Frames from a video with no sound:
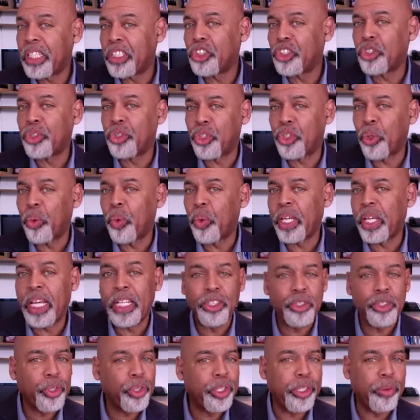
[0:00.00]
that you're doing
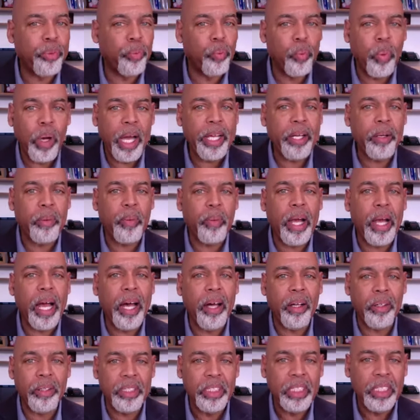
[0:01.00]
and turn it right
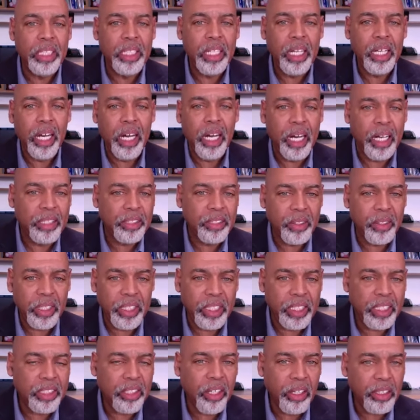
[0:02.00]
around so
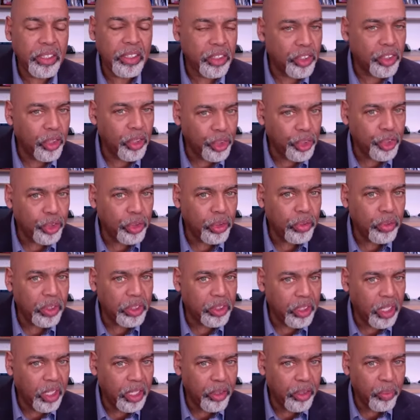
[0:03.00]
that it's on social or
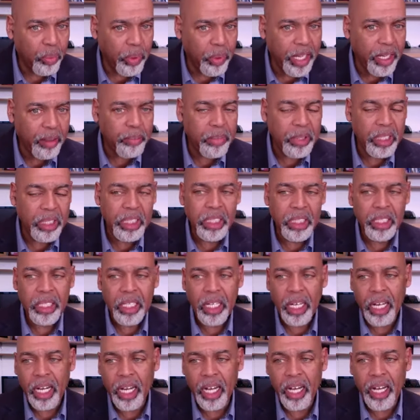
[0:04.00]
it's on the web,
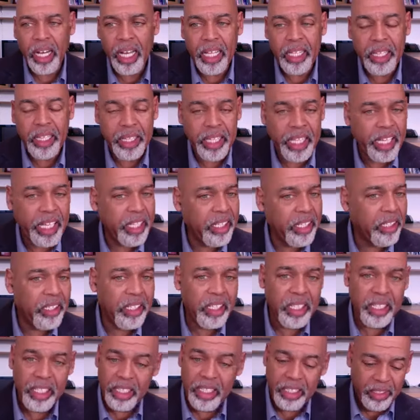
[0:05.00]
and then
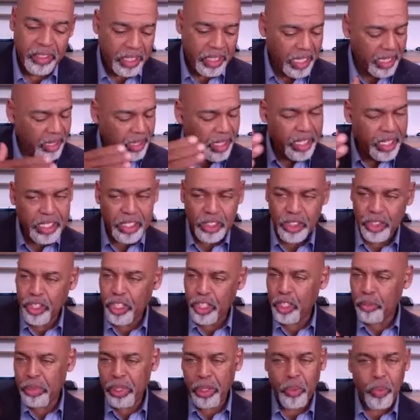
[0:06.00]
it's
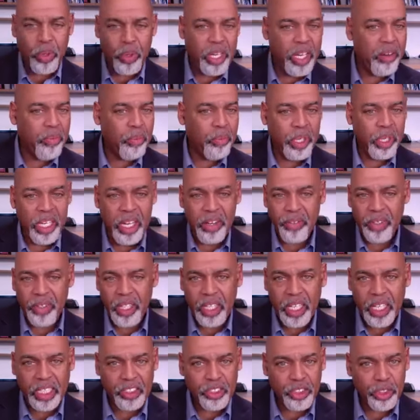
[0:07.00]
going to be whenever
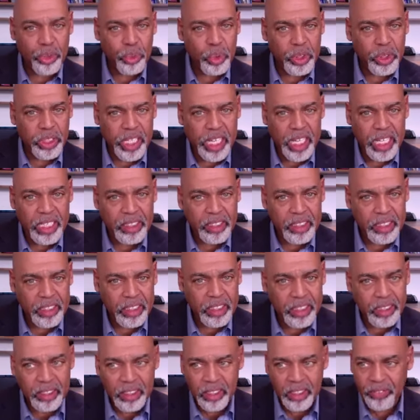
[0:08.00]
the next newscast
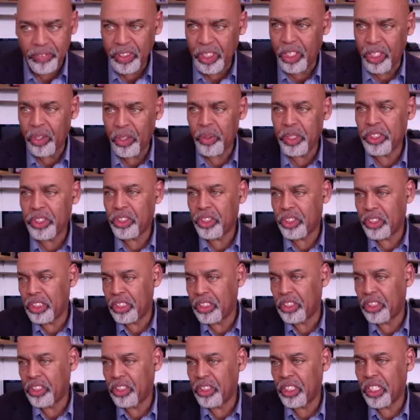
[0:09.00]
is. You know, it's
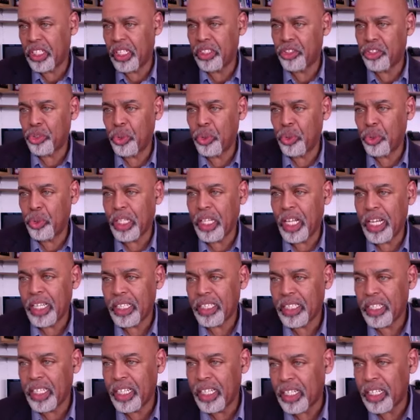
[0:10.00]
2
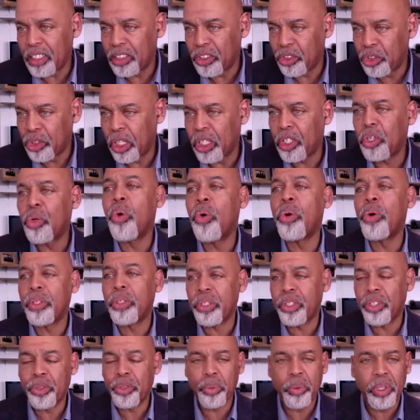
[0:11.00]
o'clock, a quarter
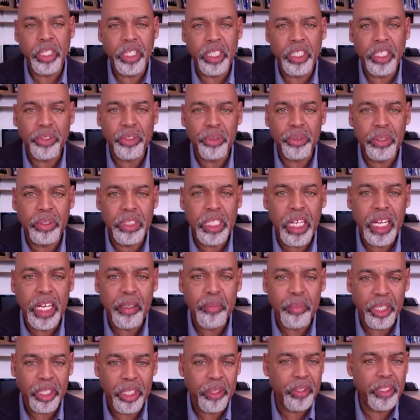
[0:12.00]
to 3 Eastern
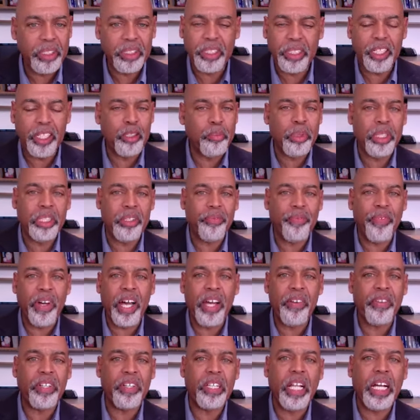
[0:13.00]
time here. It's going to be the
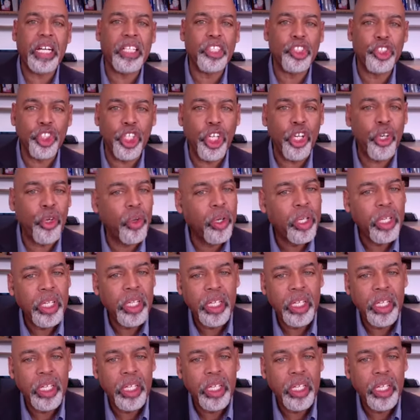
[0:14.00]
5 o'clock show